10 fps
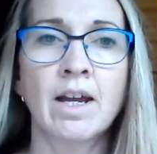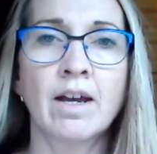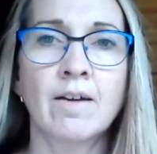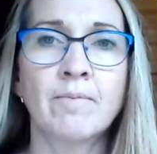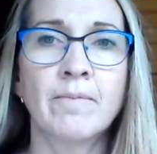
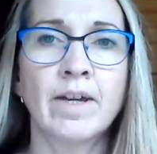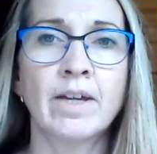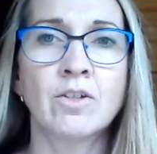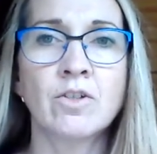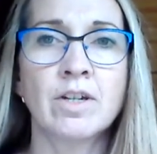and
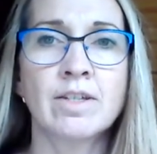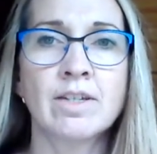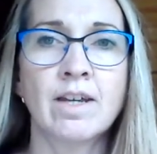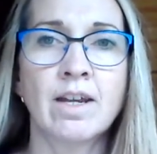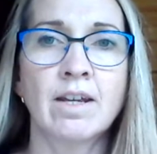you should
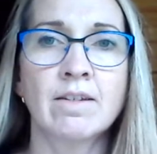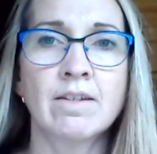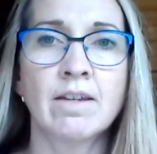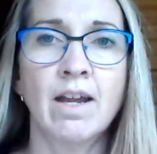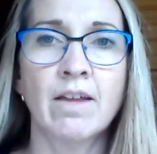understand
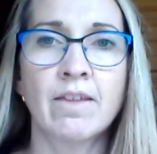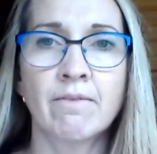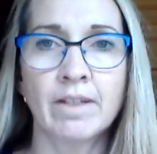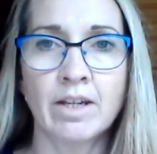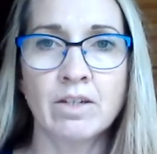how they
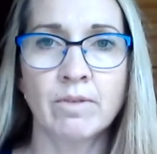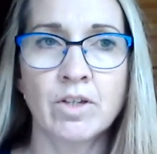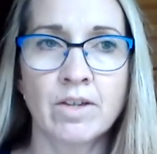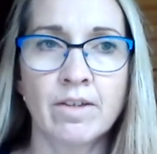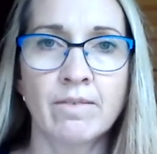relate to
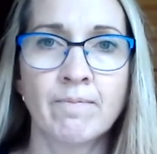each other.